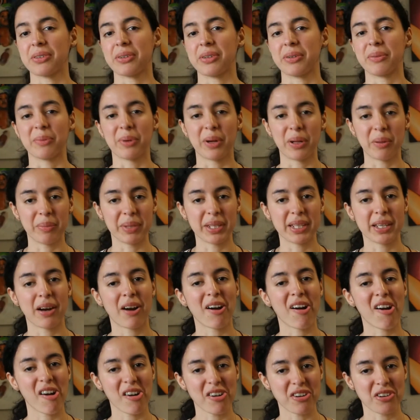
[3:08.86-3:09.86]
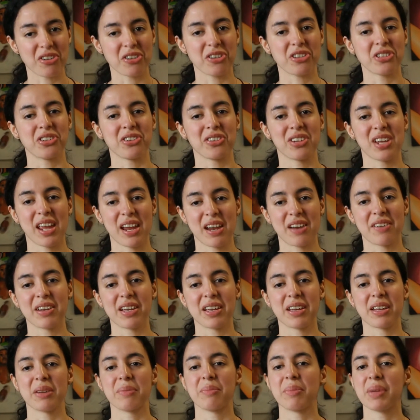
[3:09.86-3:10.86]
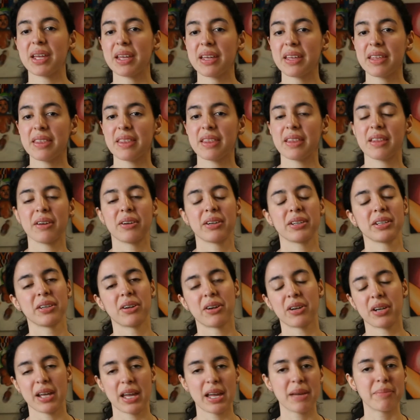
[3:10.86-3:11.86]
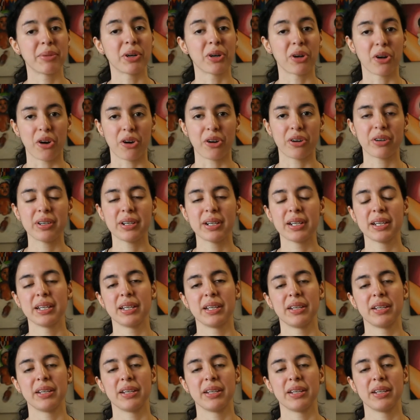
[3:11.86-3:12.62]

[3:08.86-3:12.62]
it will be harder to carry him or her.